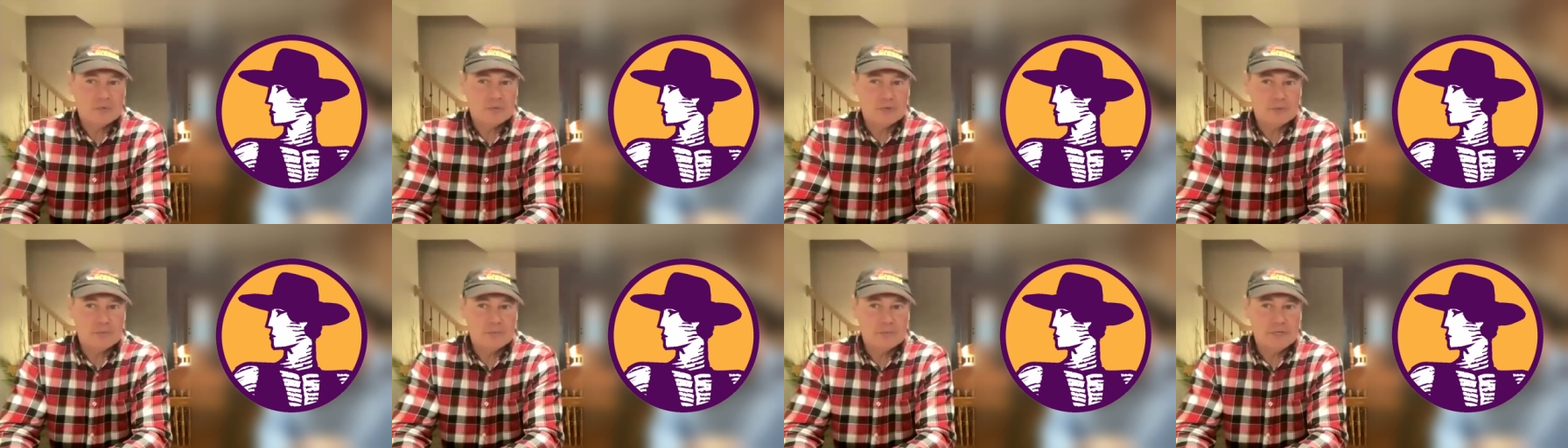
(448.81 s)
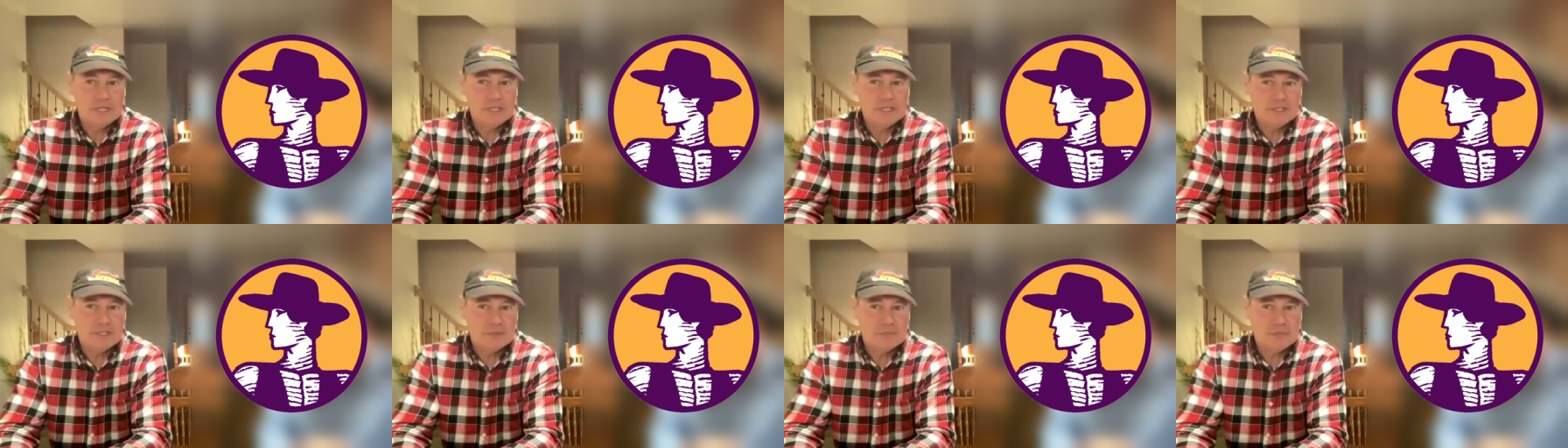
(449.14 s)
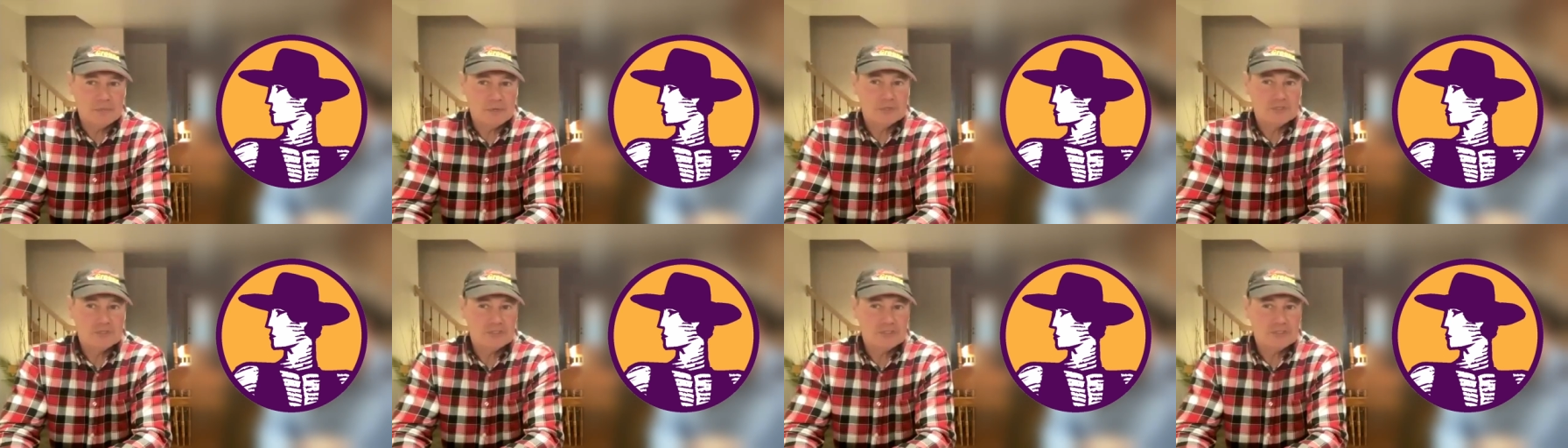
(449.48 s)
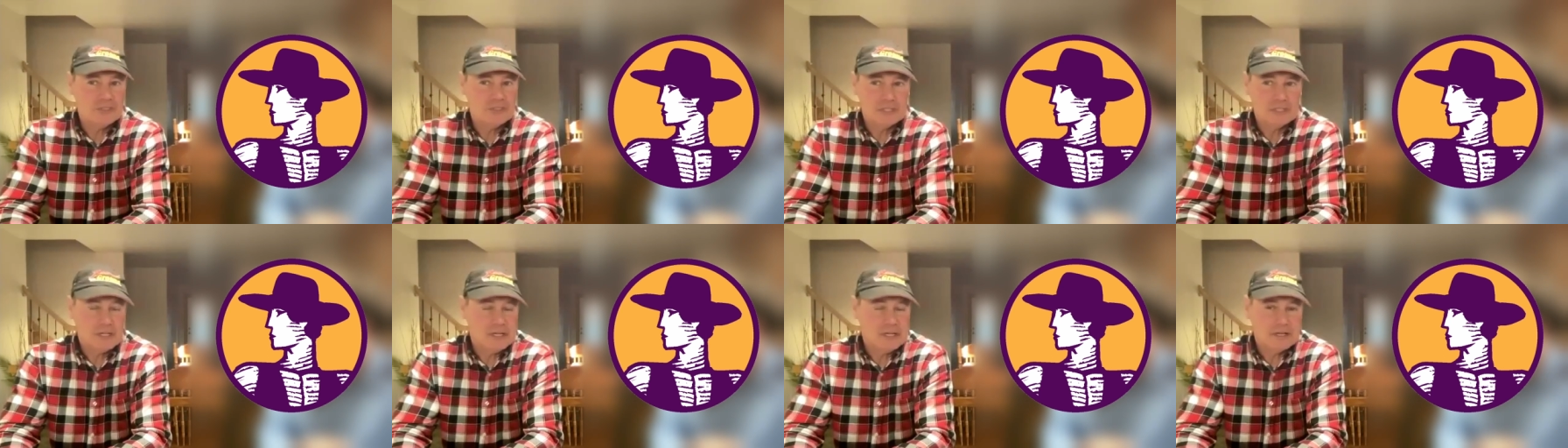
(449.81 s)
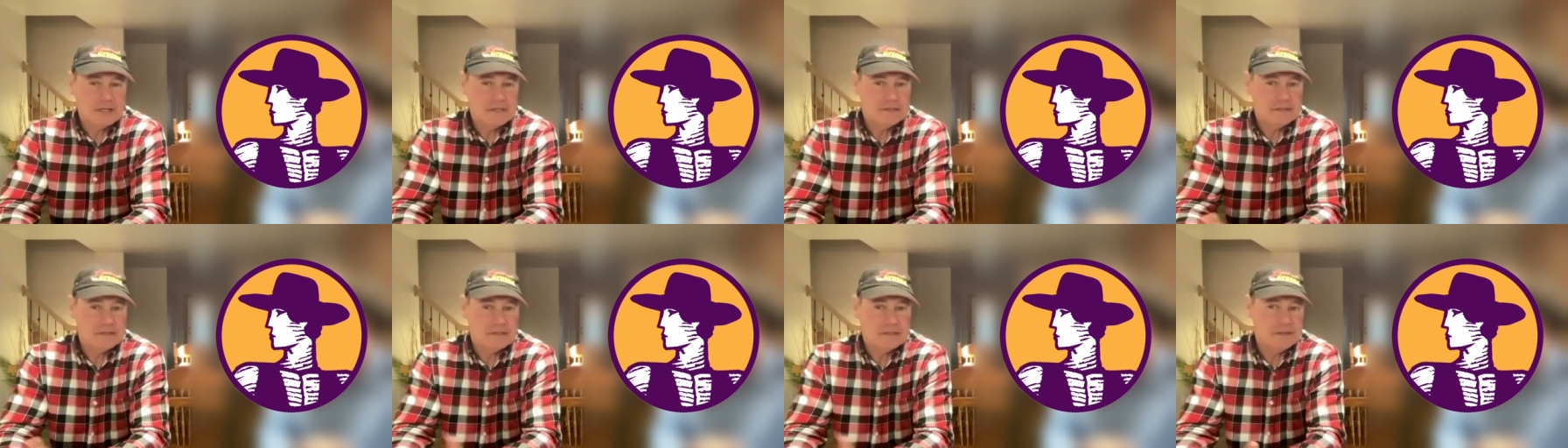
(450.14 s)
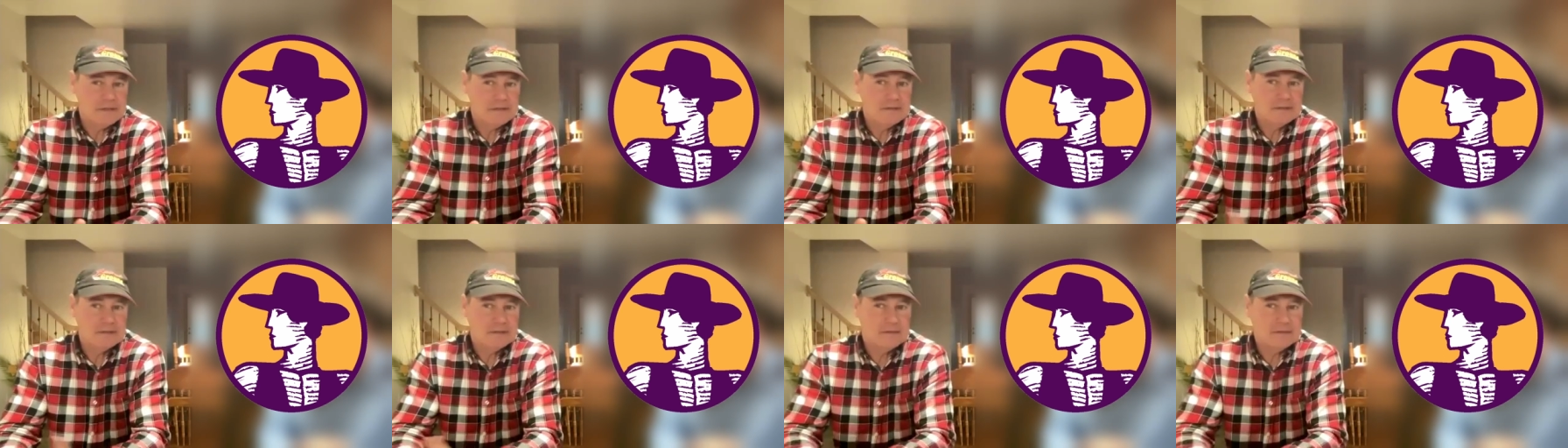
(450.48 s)
we meet in person, and
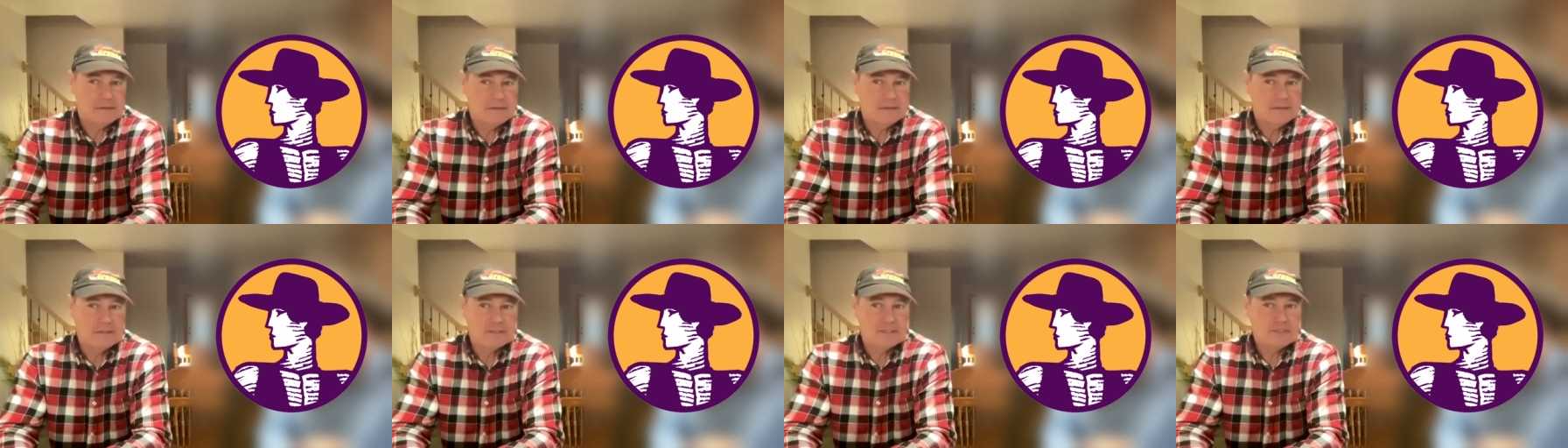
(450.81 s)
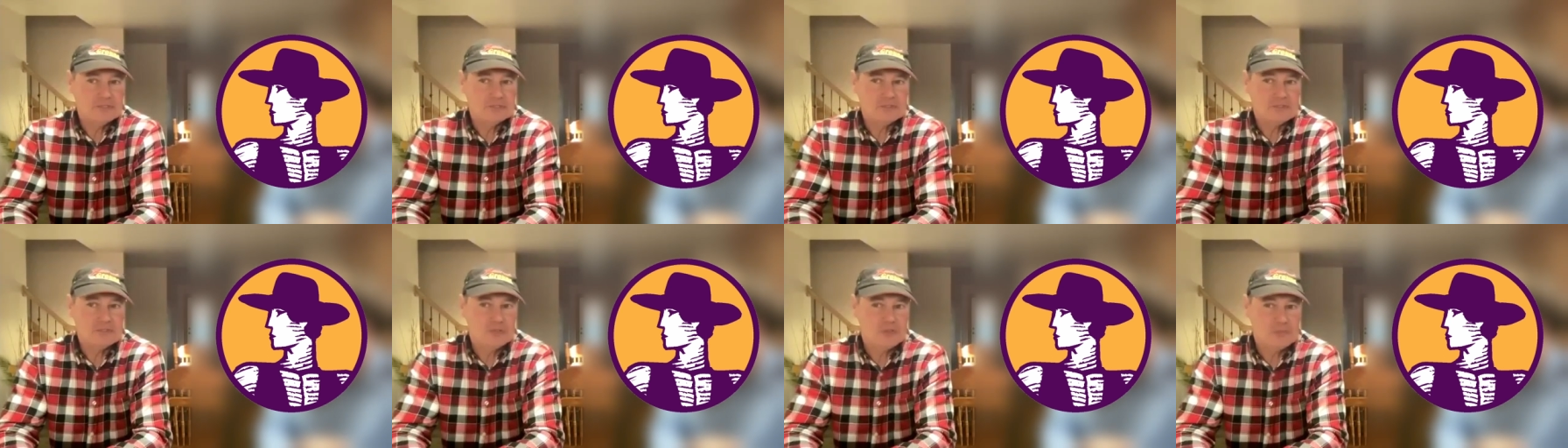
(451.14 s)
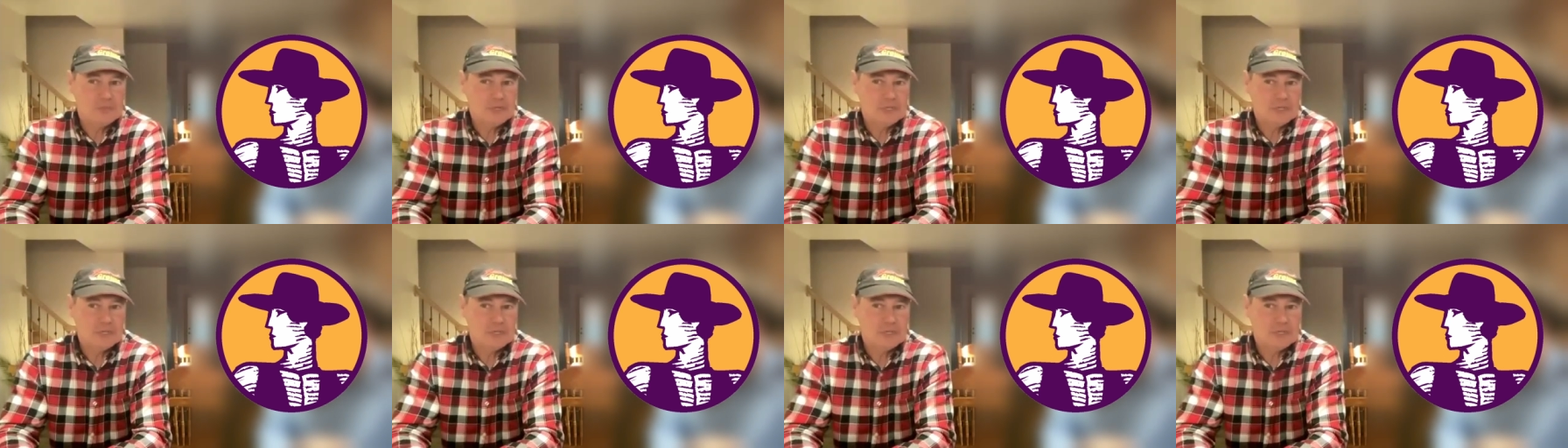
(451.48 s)
this is going to